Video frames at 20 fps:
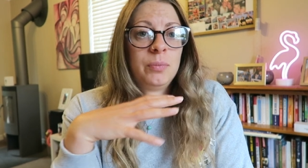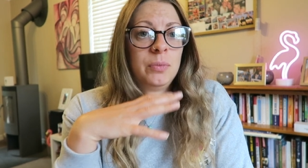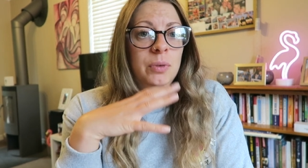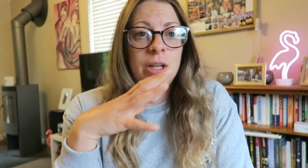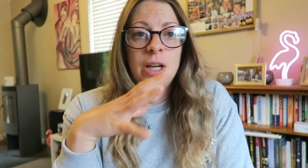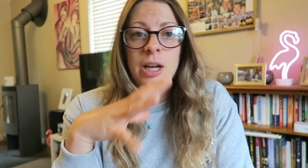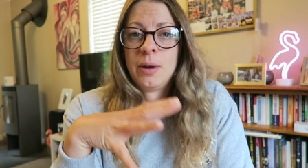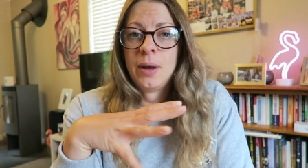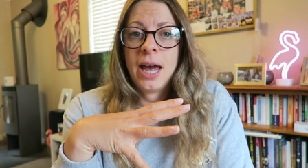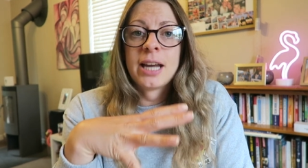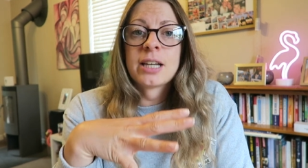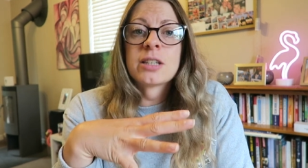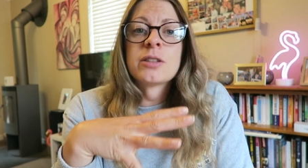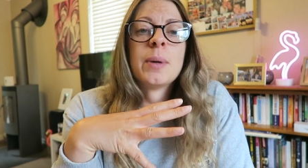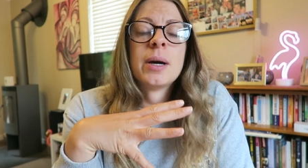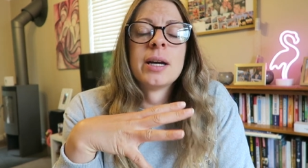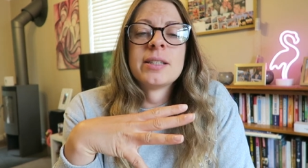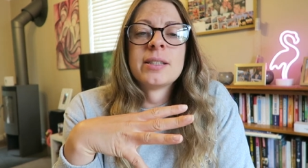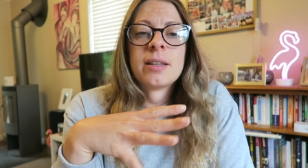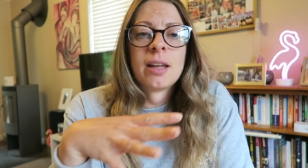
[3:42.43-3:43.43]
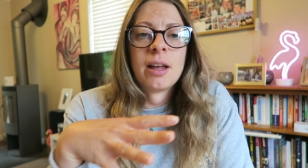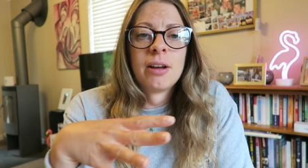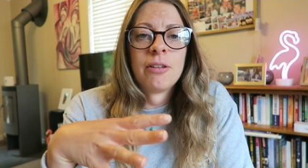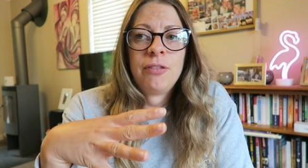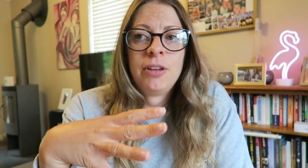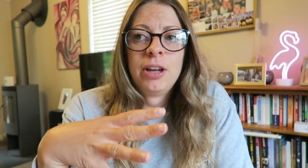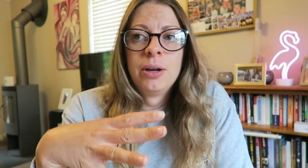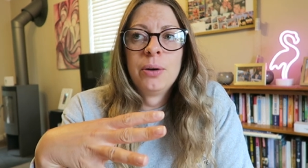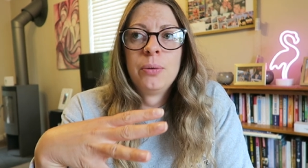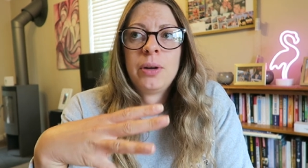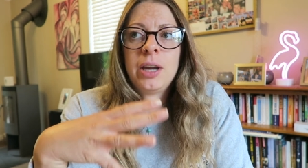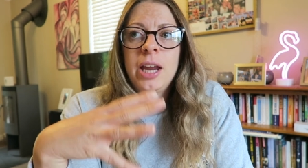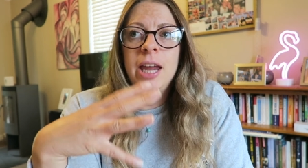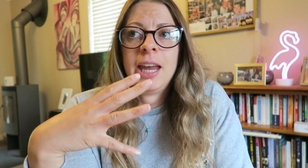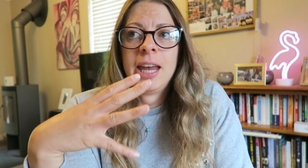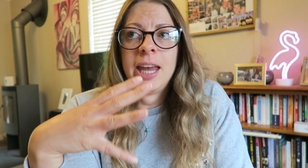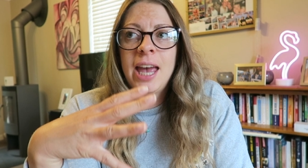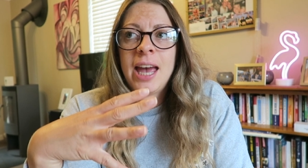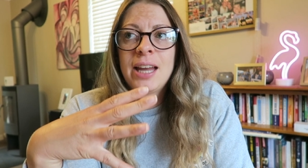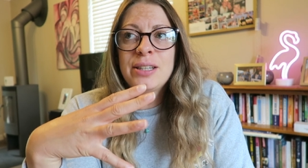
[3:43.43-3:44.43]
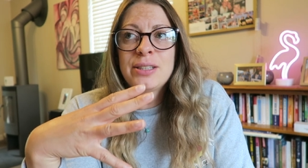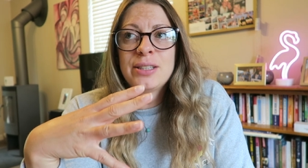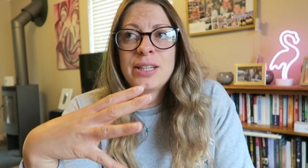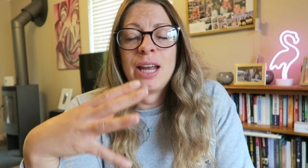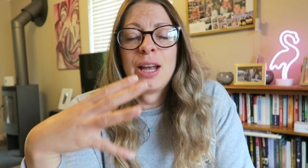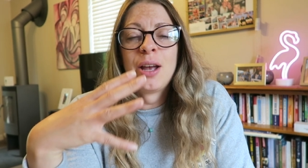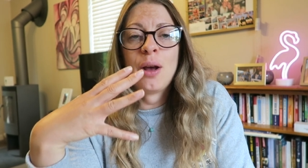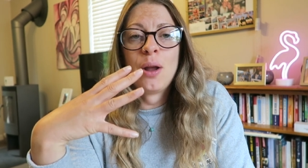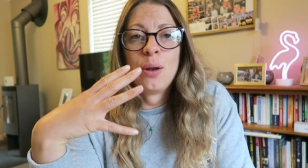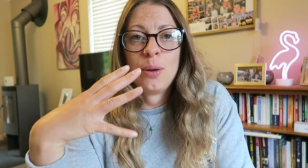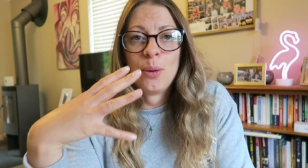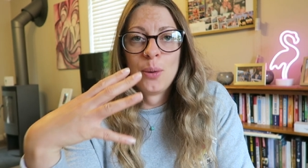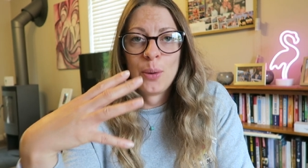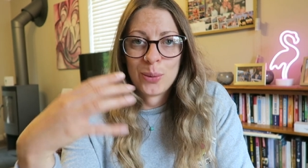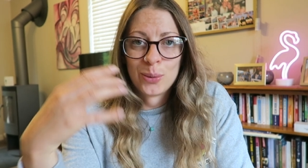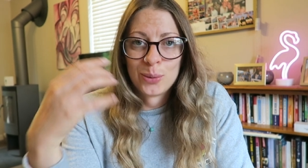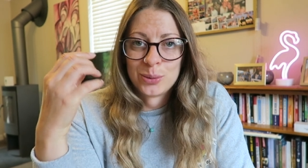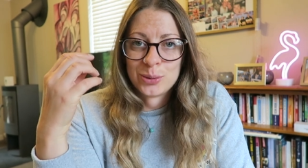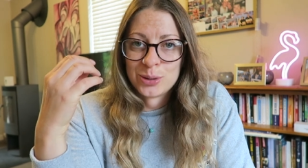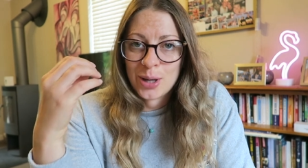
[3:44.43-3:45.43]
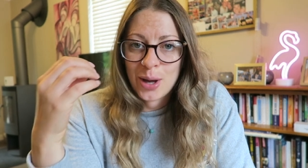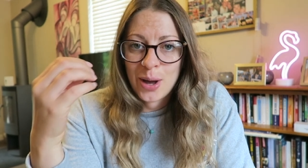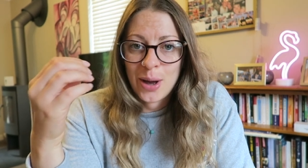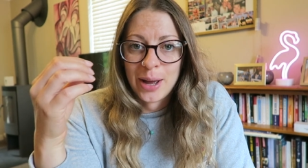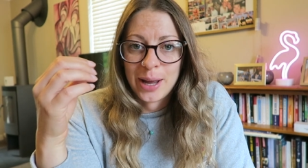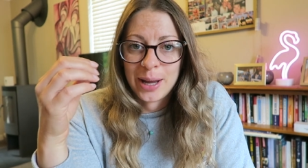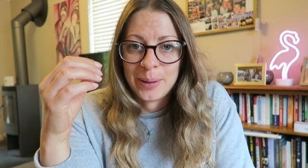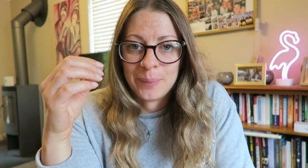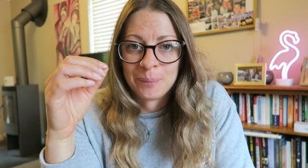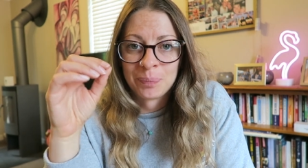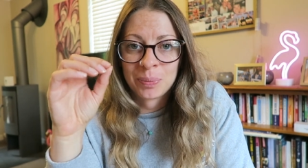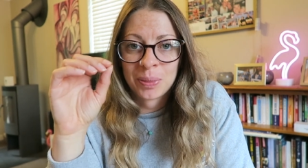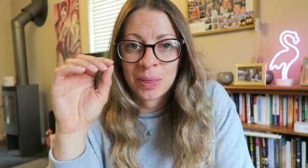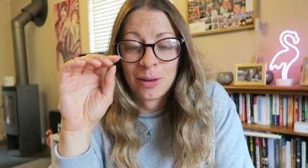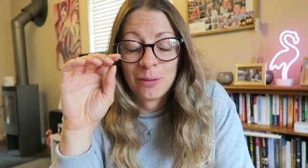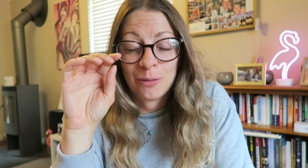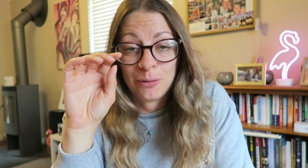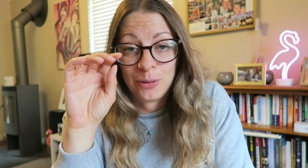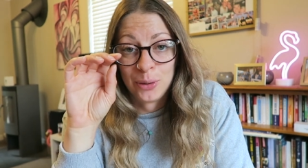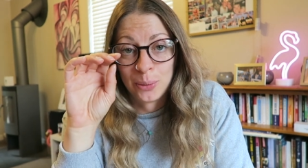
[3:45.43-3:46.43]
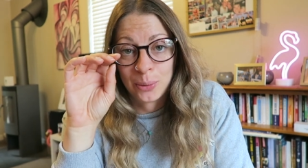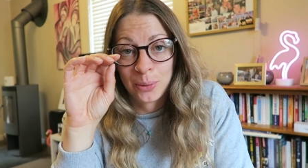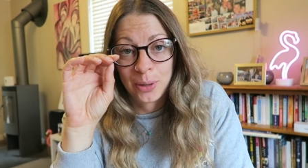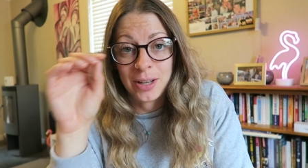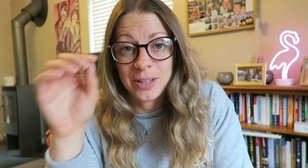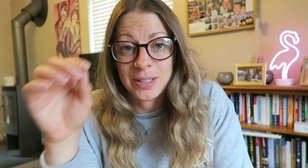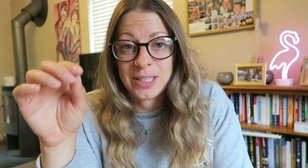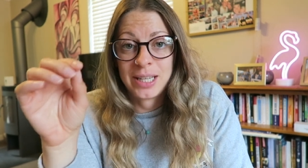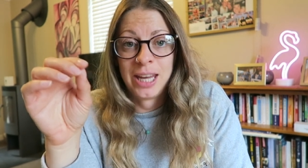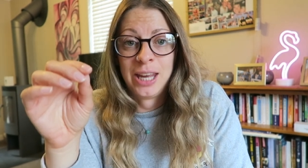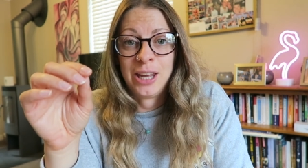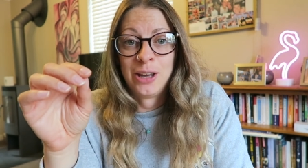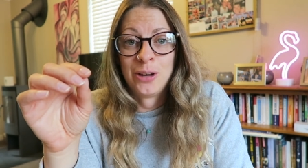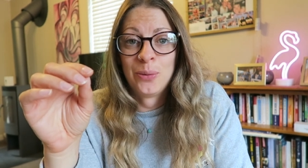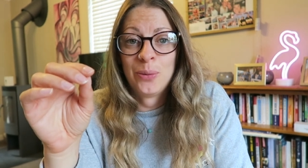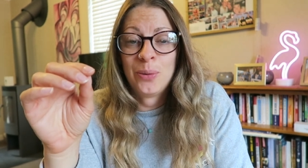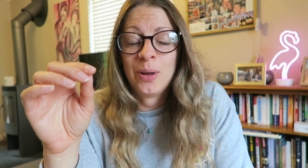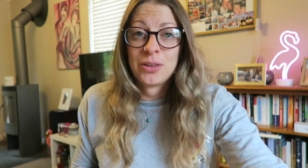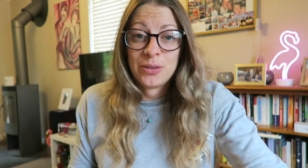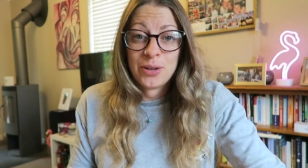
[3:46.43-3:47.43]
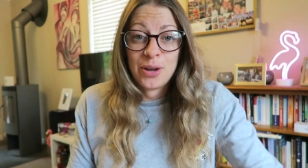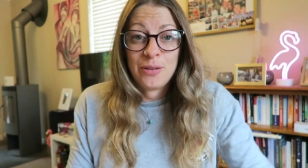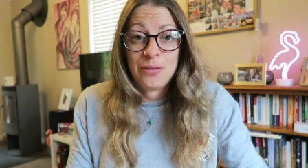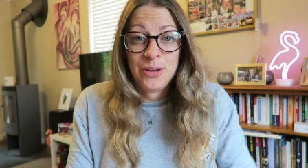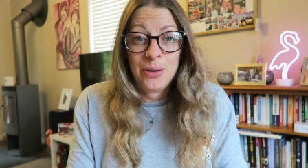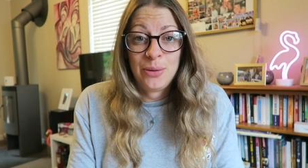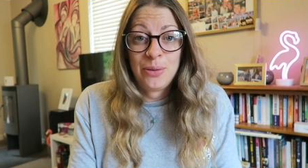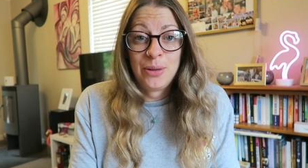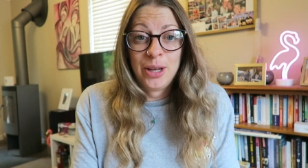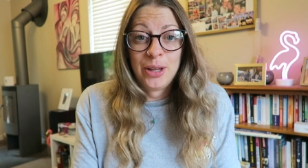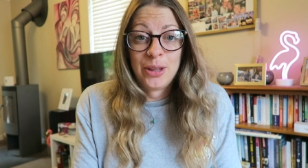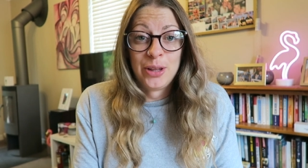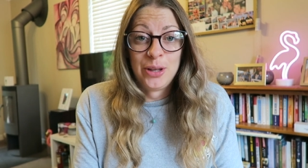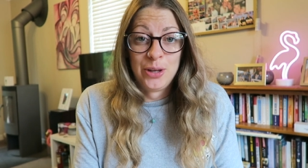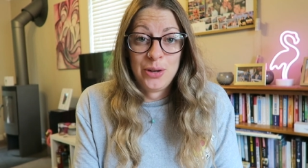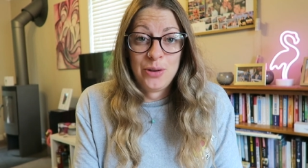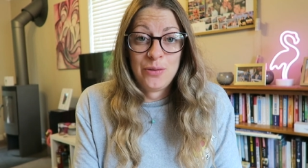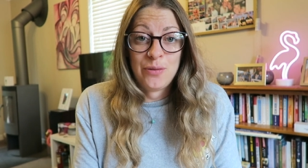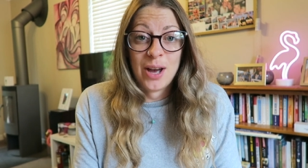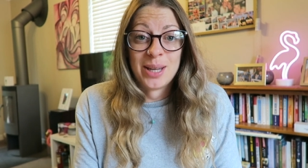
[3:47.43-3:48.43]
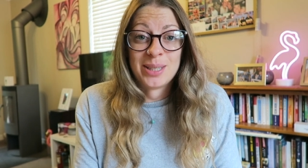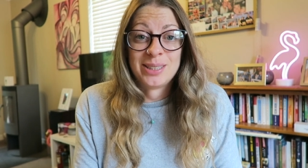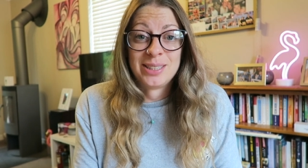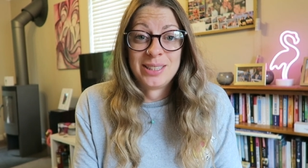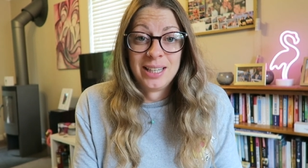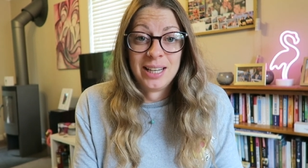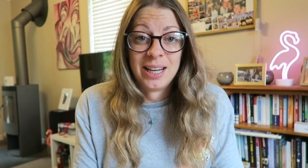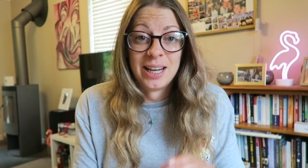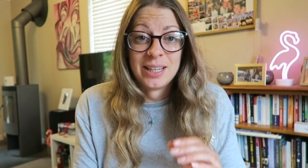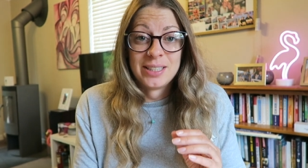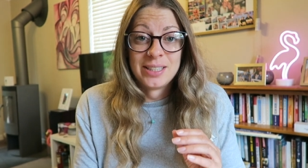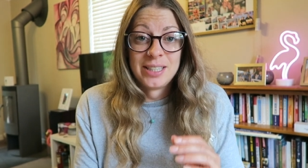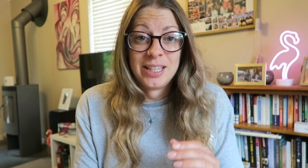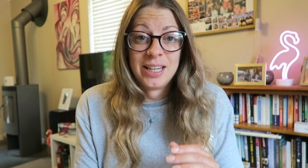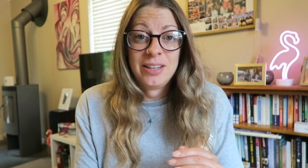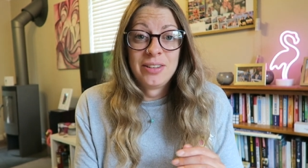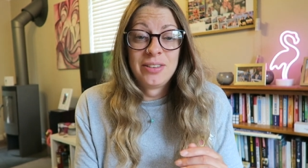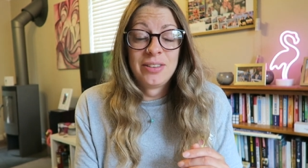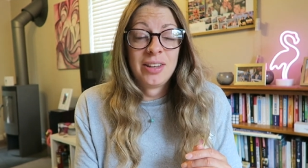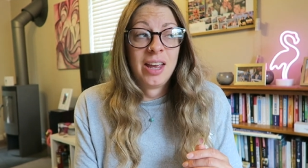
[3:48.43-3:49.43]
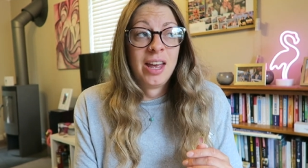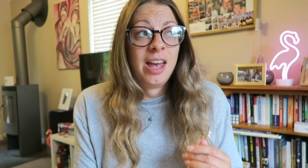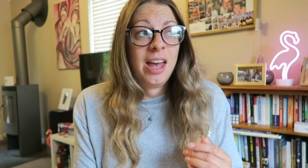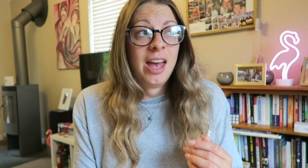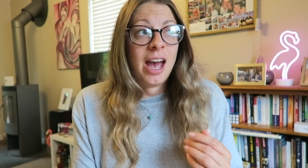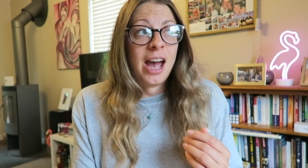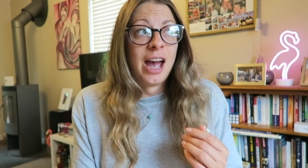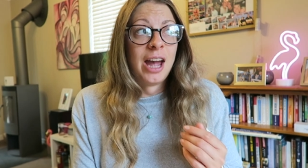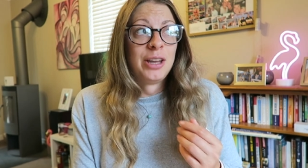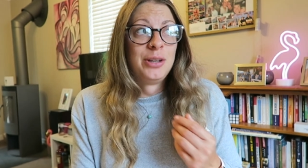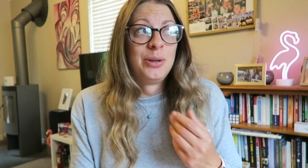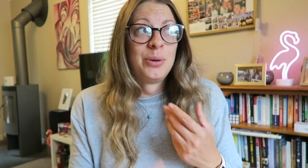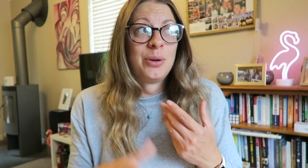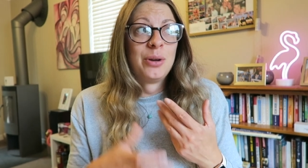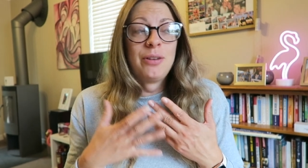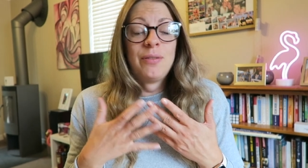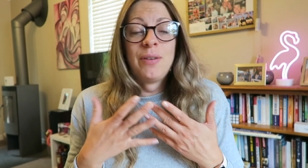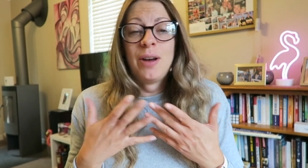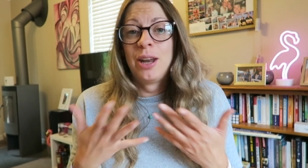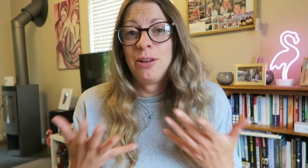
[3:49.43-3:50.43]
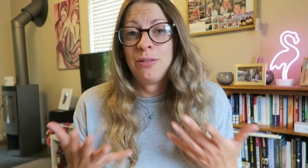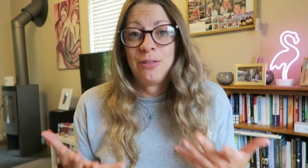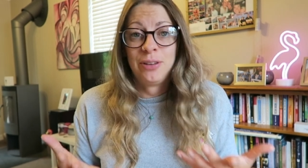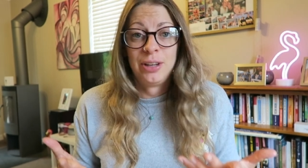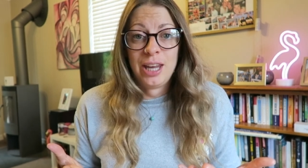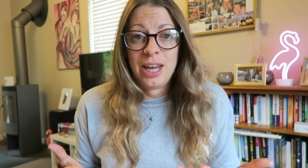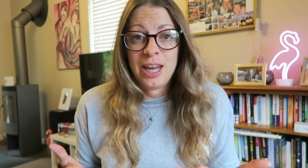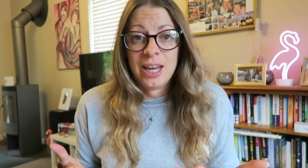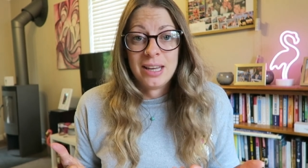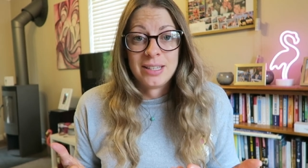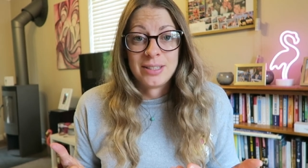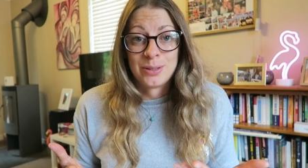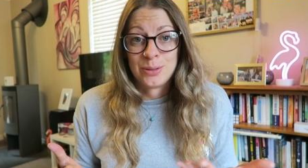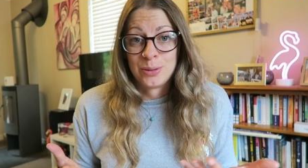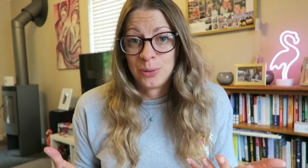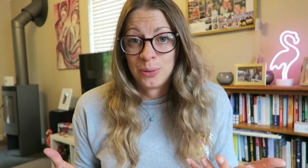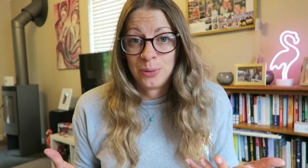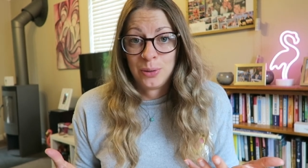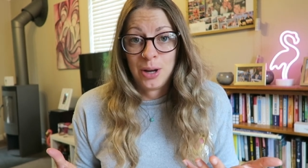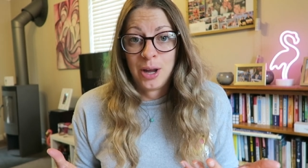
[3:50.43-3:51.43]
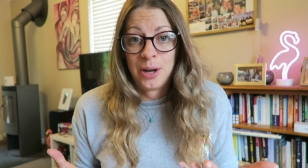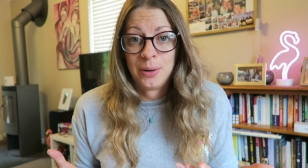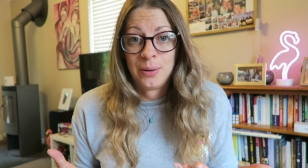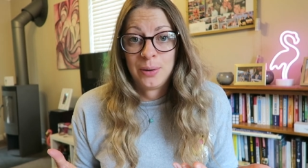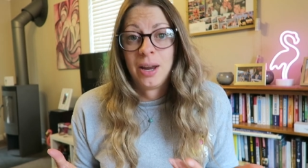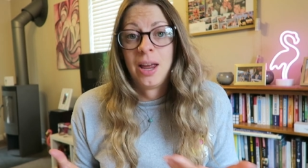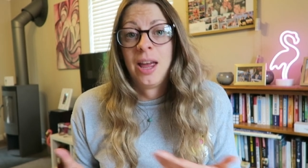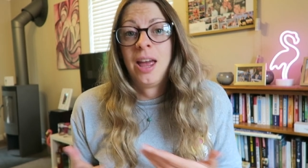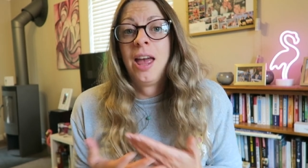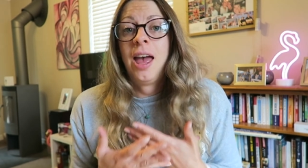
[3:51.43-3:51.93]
you know experts in that field, it can take a long time for your gut to heal. So if you think that you've had celiac disease and you could have had it for years and not known,